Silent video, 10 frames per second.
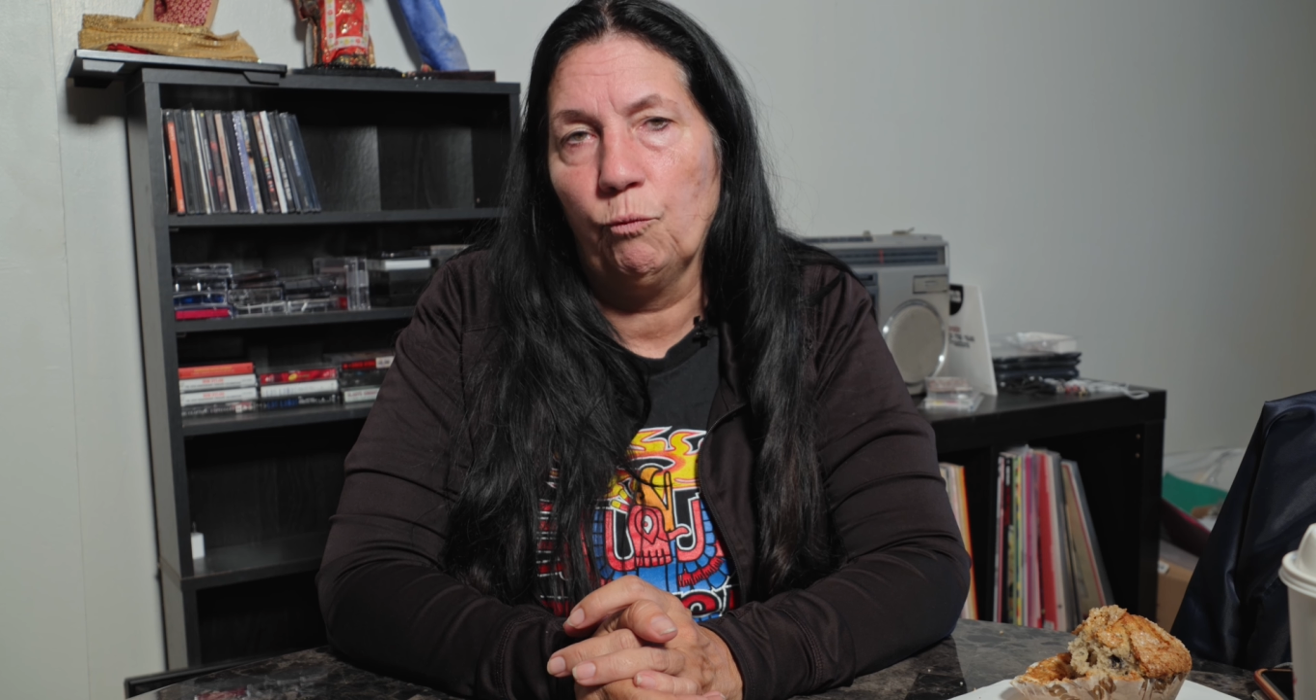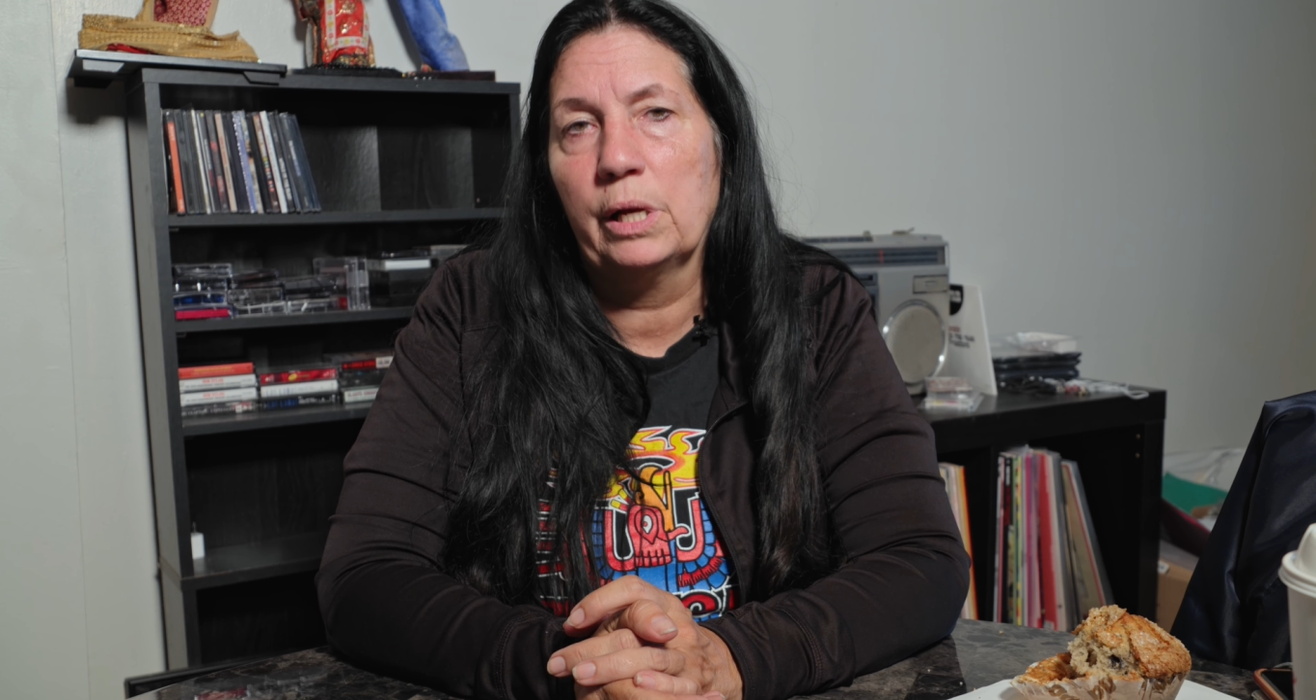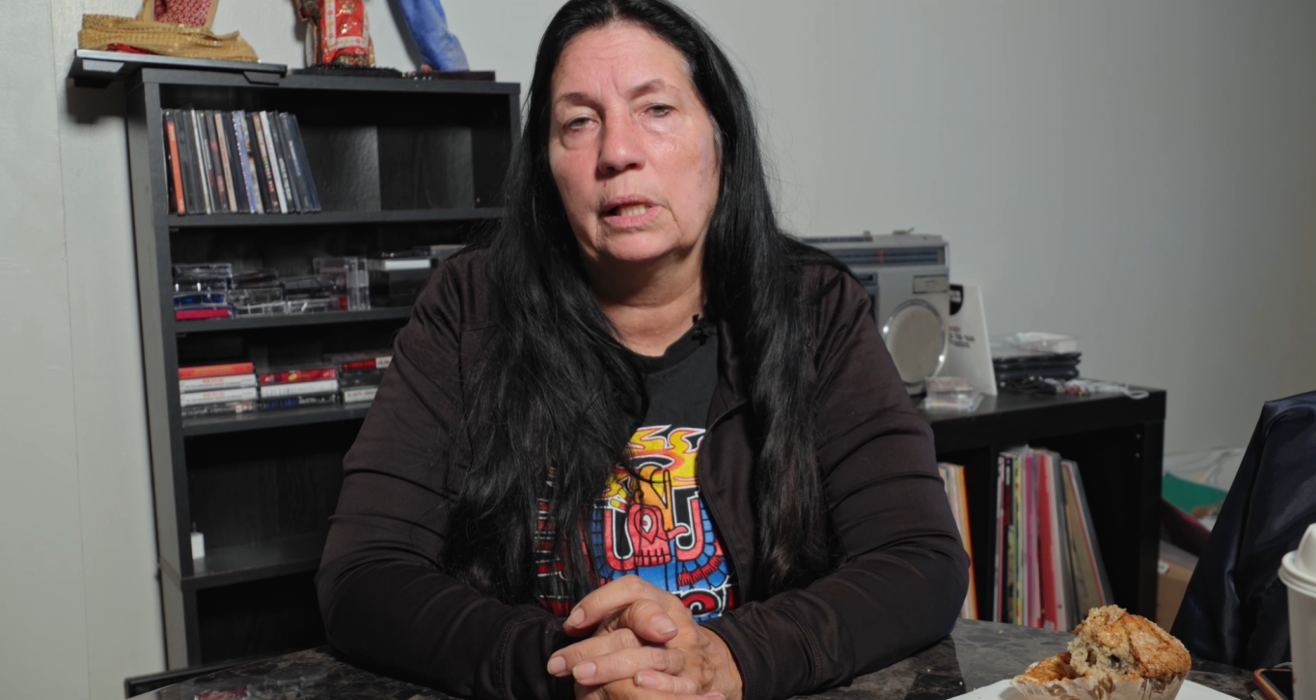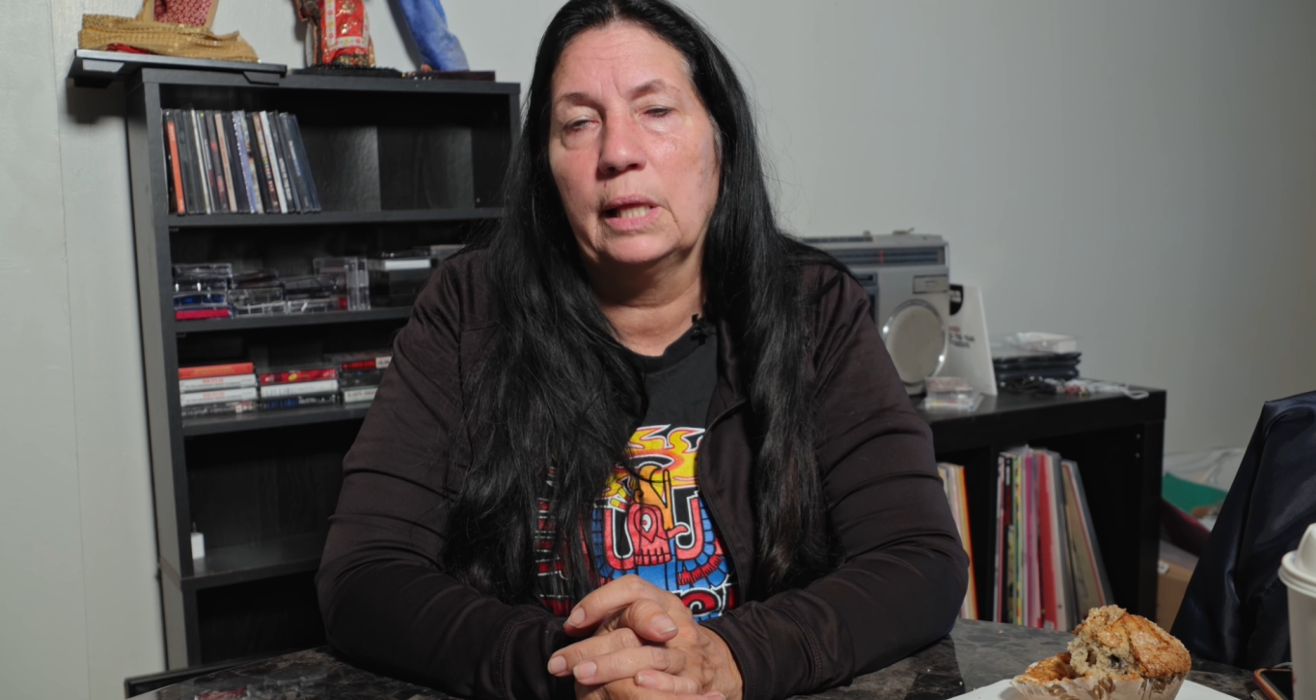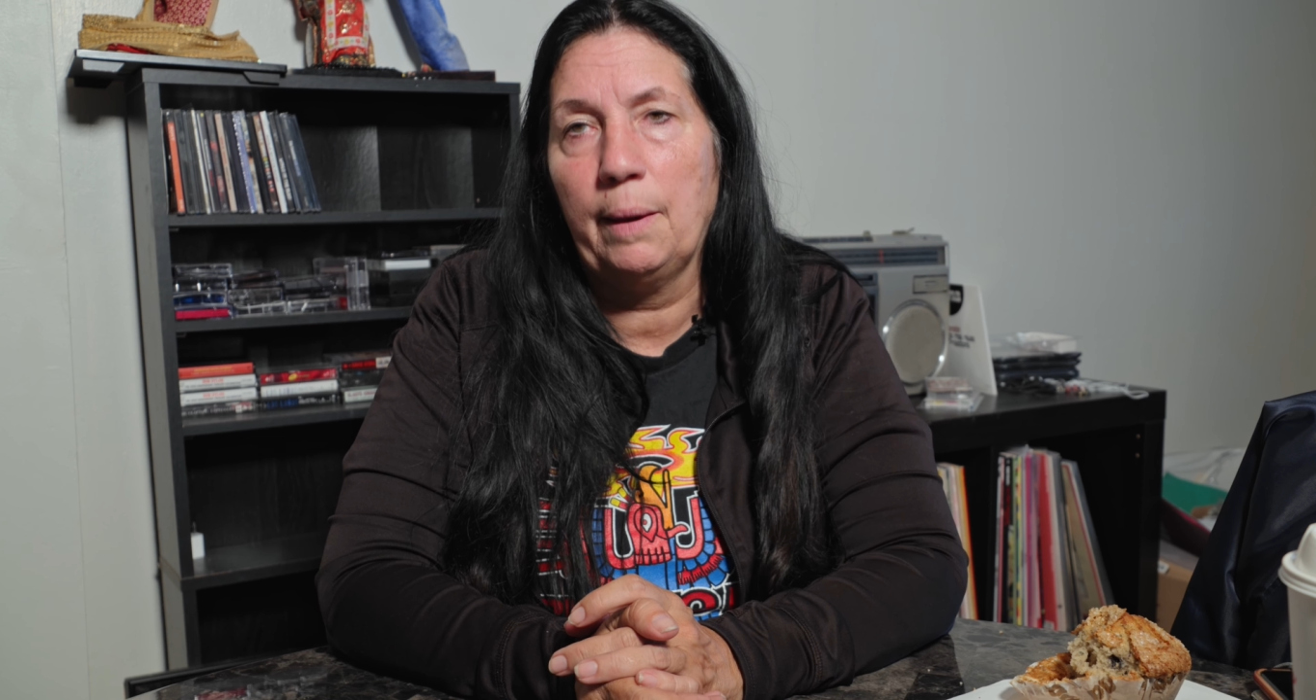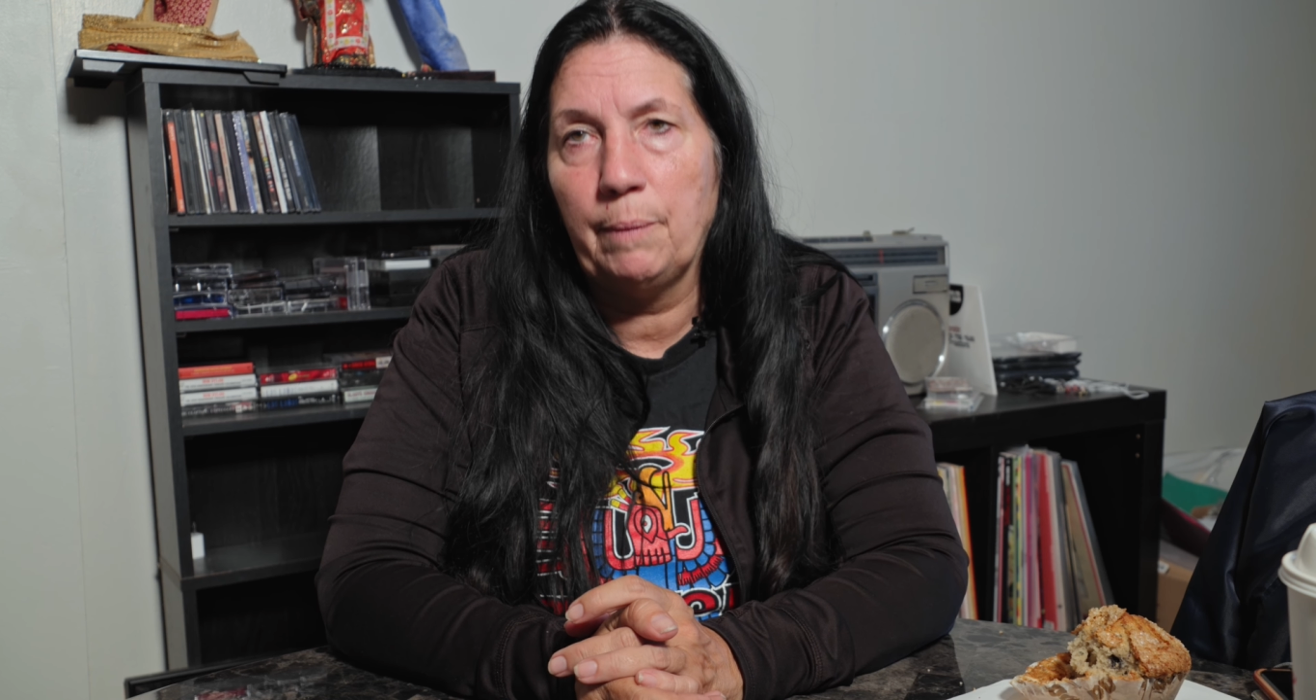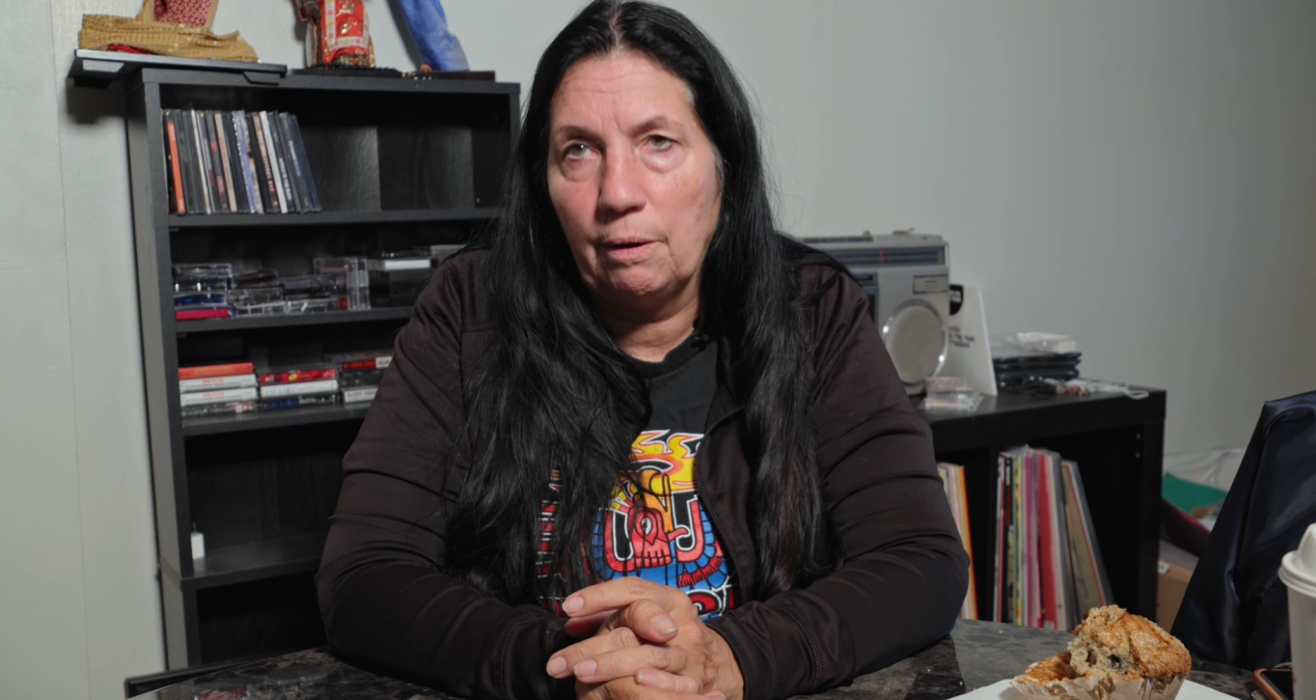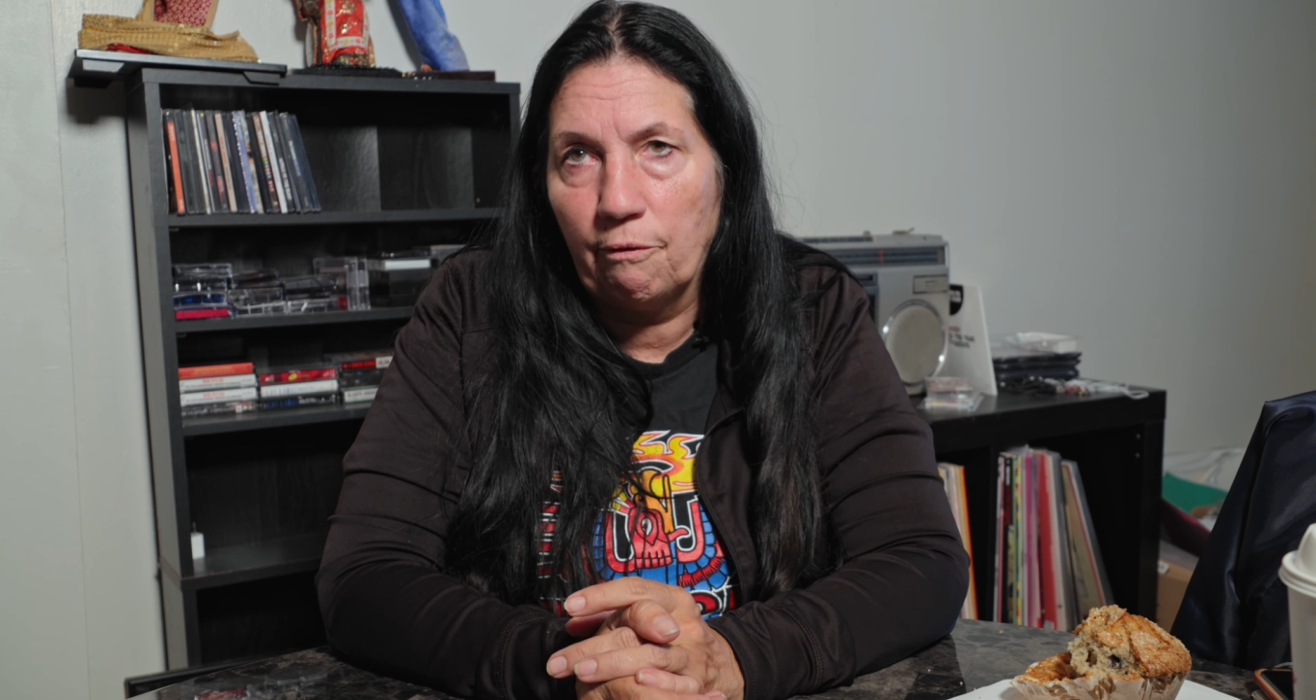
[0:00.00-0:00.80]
reclaiming